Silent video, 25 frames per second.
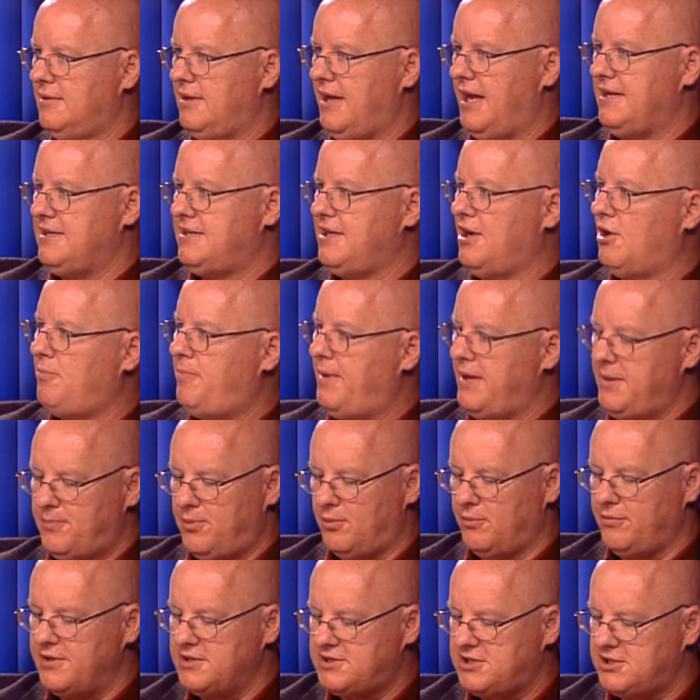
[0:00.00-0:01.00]
and tell
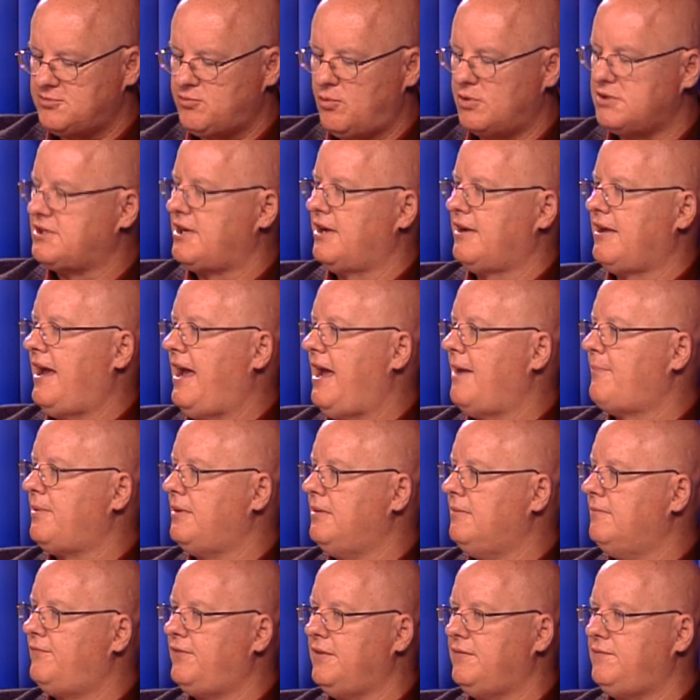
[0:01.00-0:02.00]
people this is what's going to
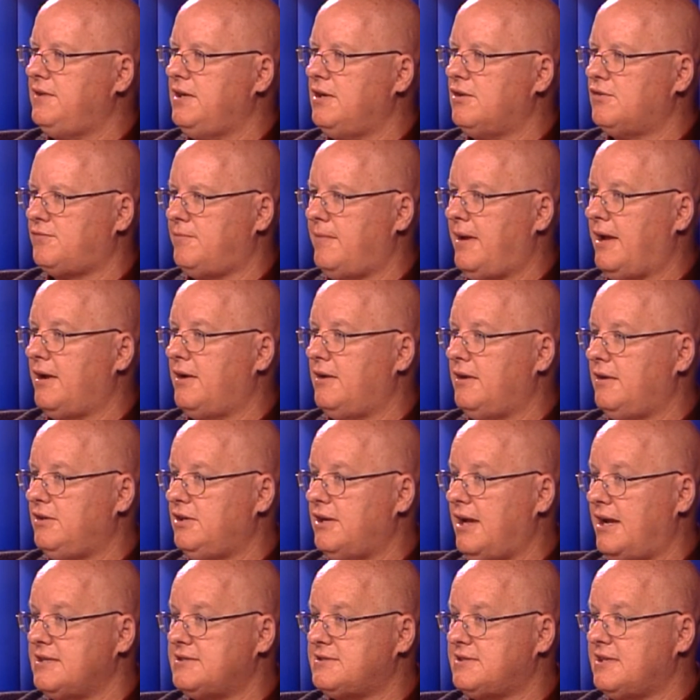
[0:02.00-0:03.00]
happen fifty years from now in the
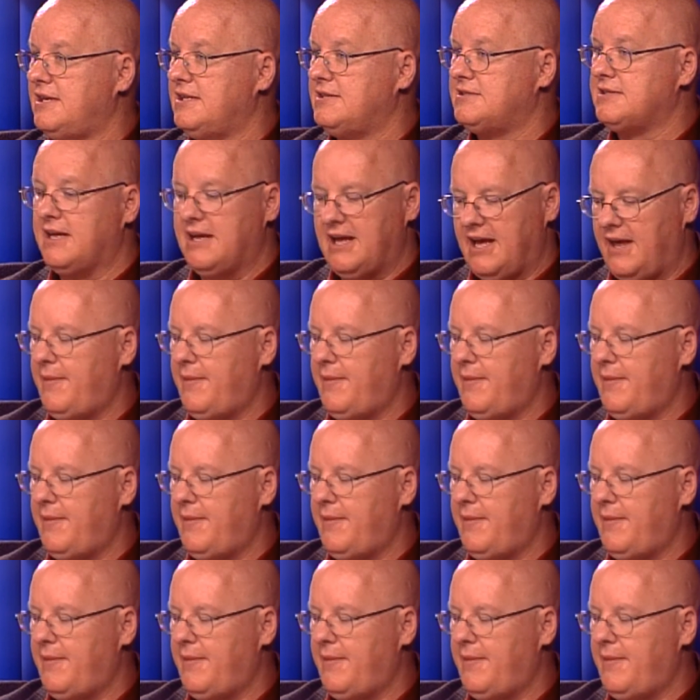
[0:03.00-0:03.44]
United States,